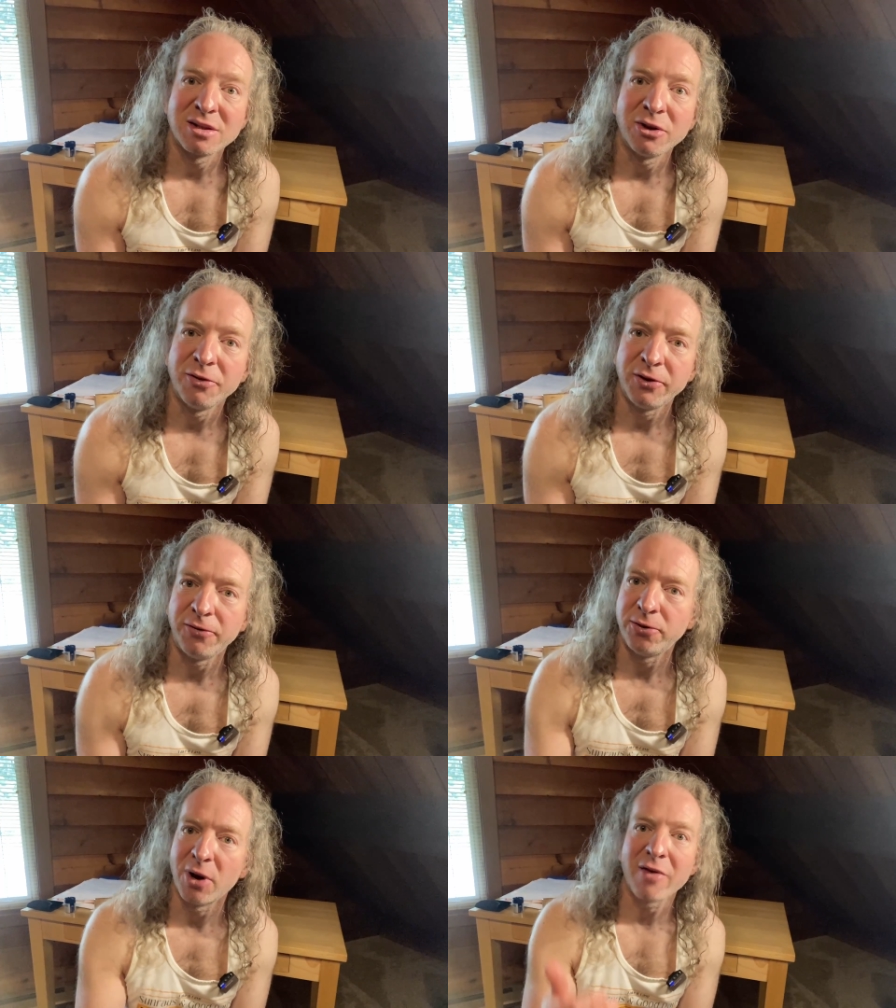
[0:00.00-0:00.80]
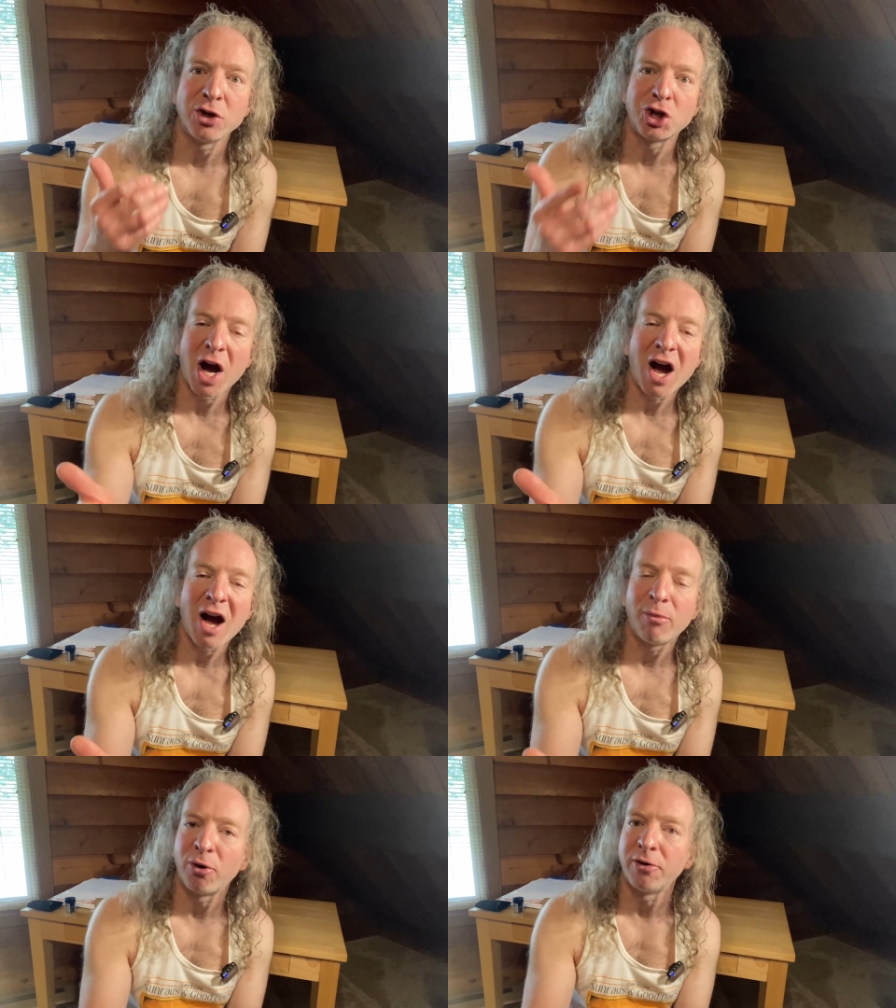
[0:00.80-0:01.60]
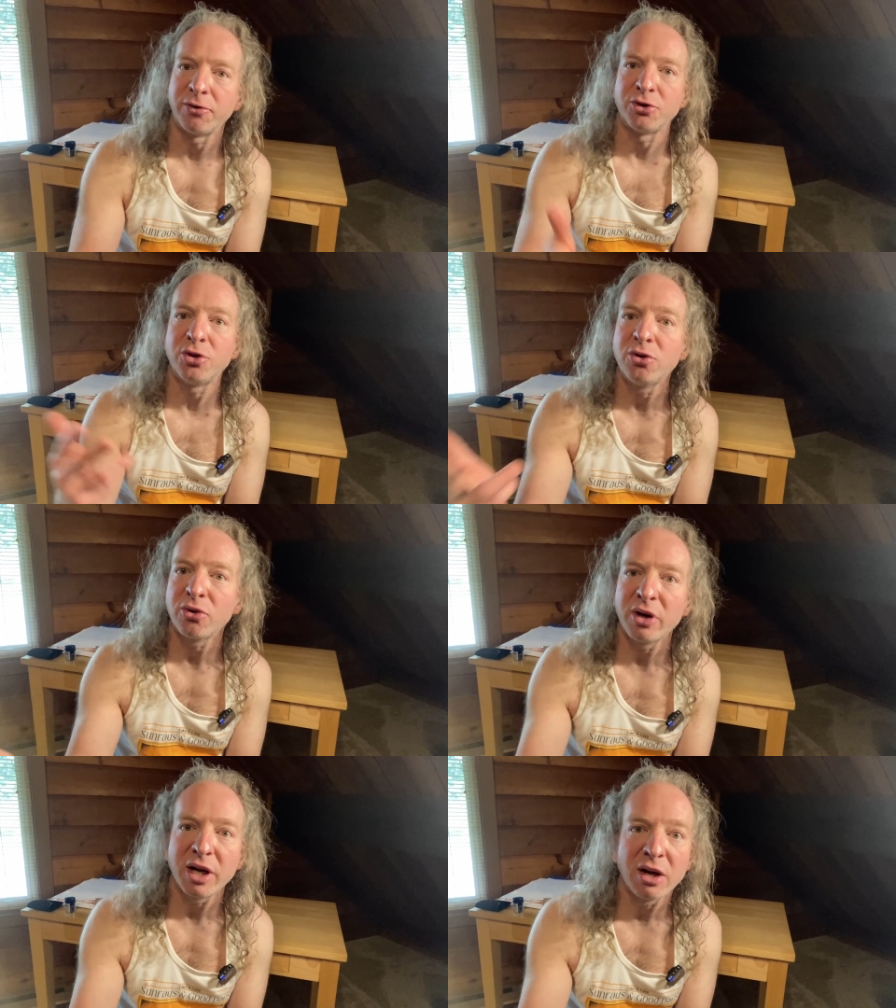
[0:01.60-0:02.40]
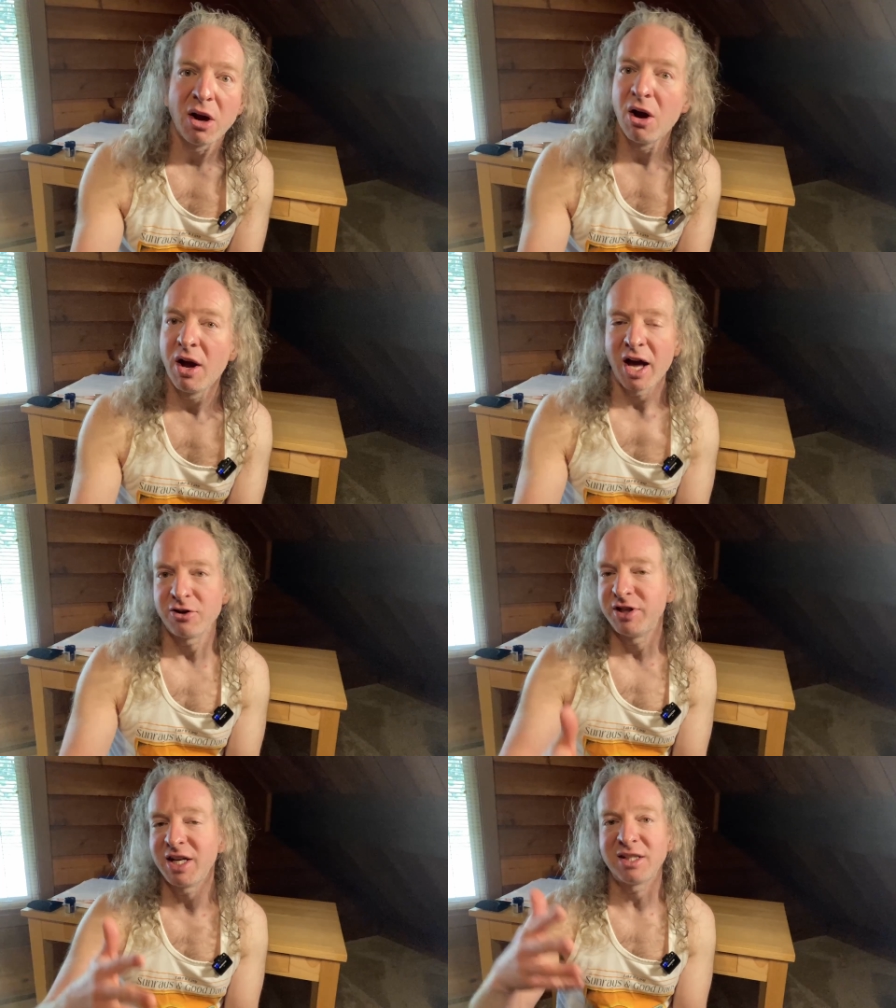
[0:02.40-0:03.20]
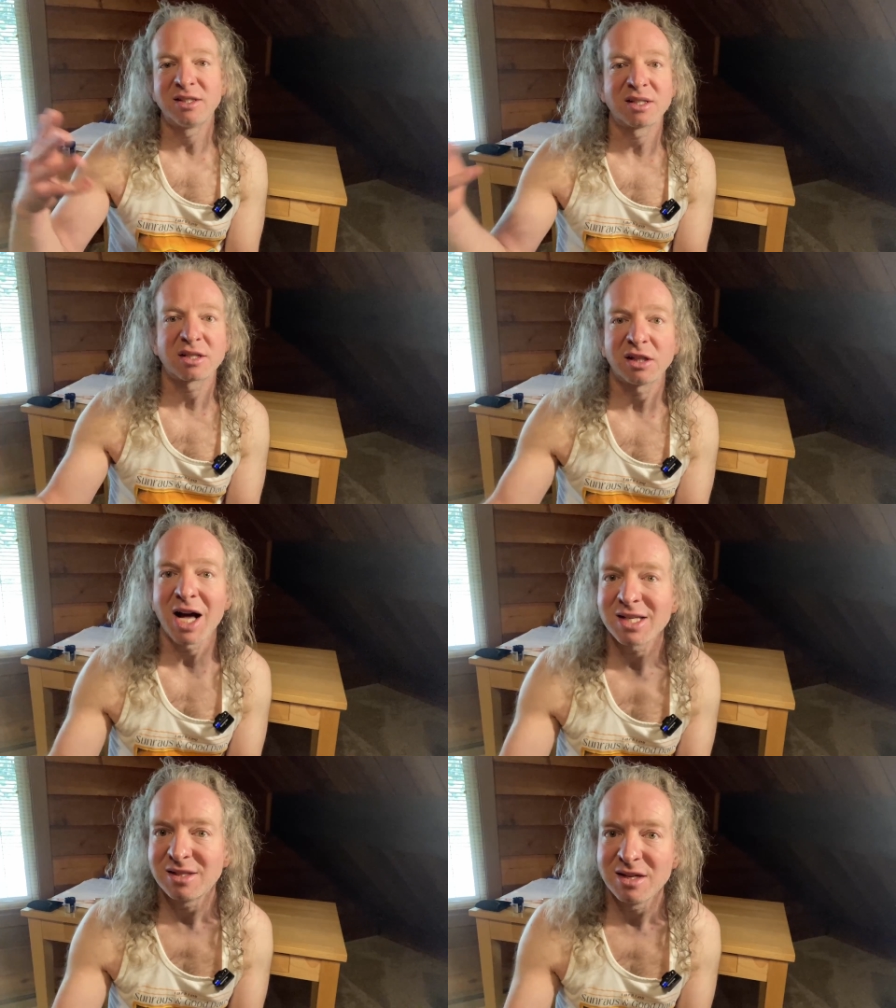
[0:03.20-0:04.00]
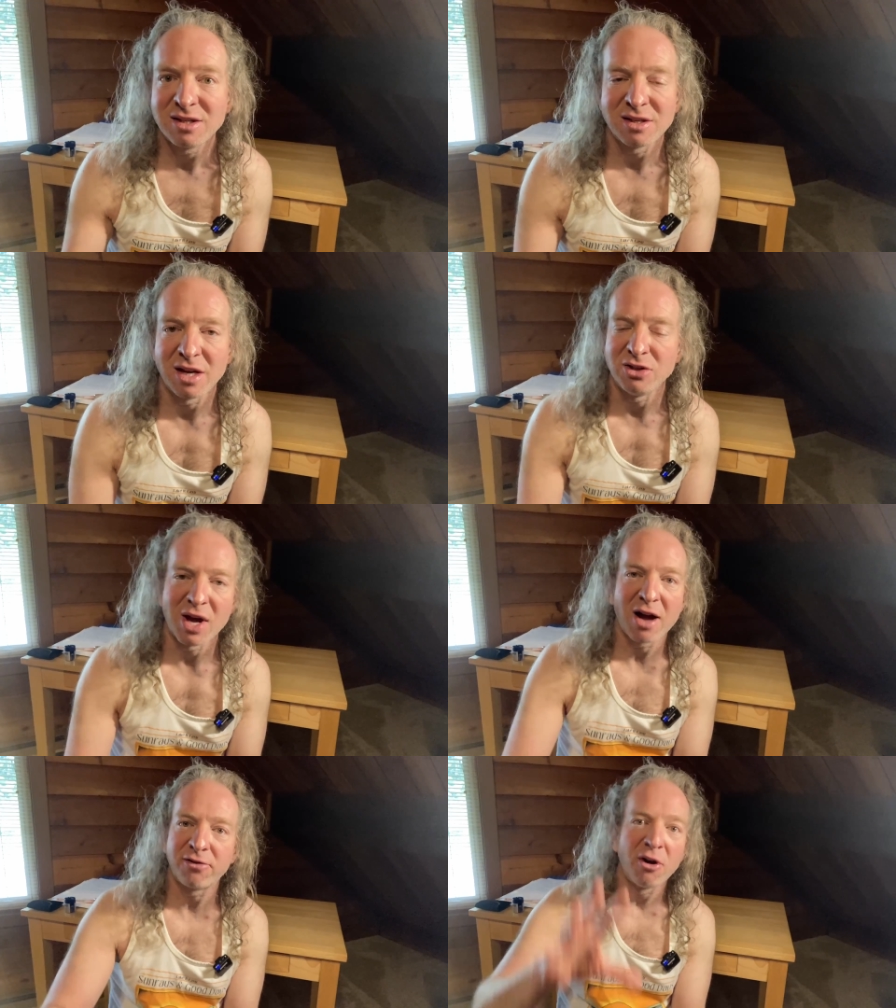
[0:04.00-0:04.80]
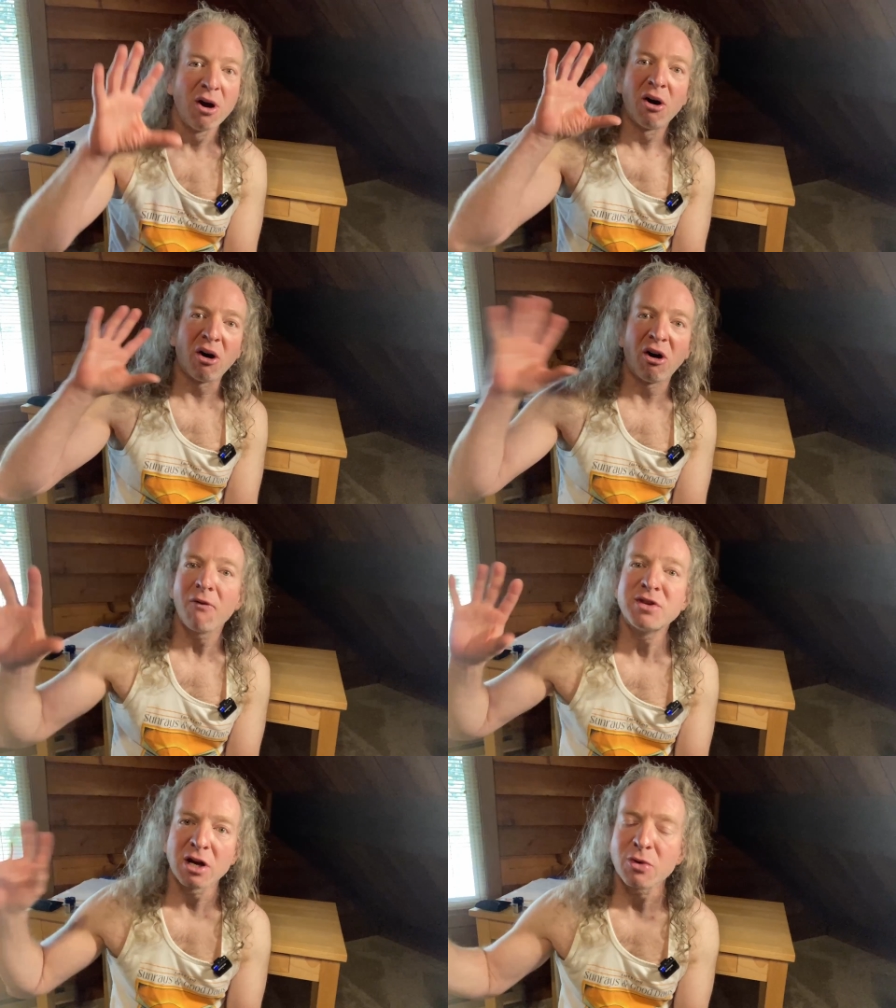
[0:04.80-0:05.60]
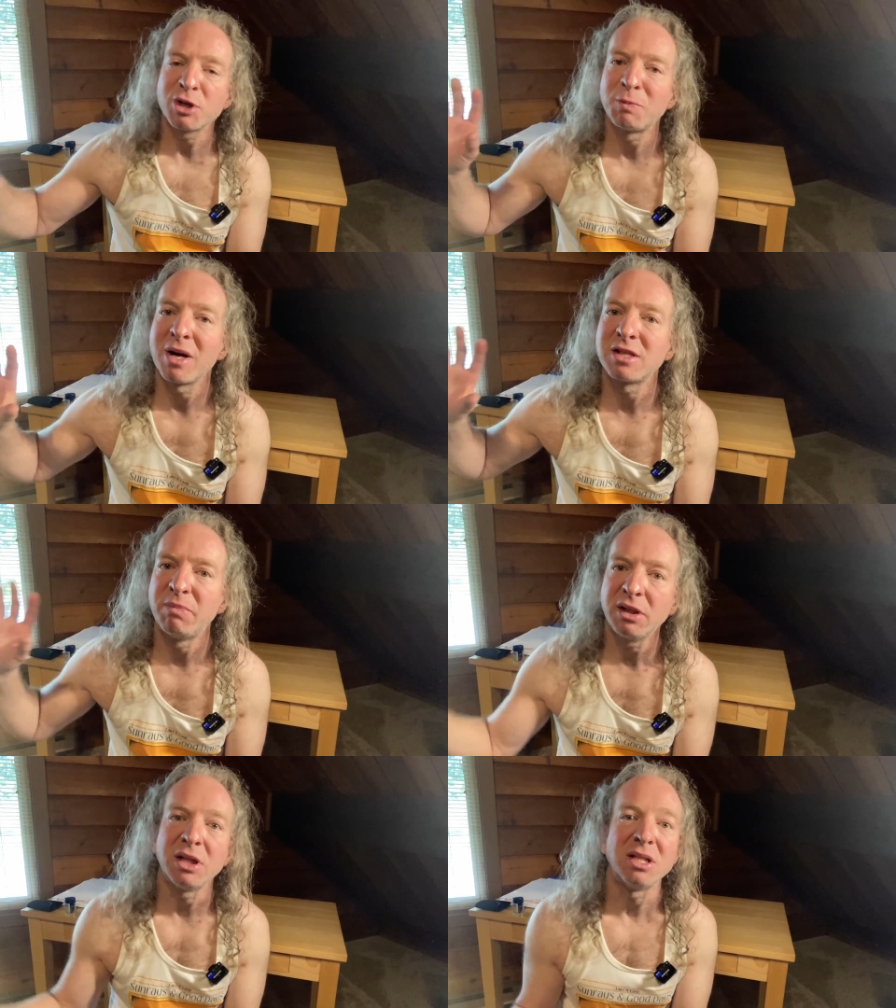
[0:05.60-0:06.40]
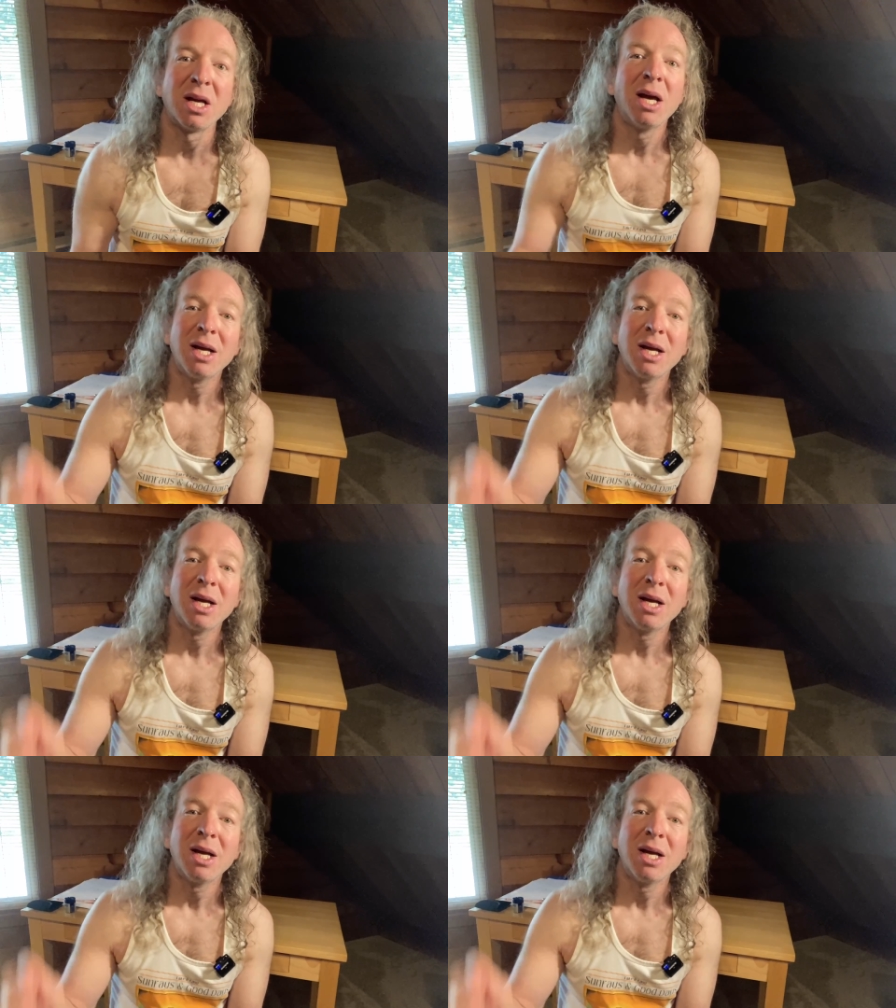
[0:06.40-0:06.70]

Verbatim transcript: You know, if, if you have a job or if you're tutoring and you're taking six classes and you have all these other responsibilities,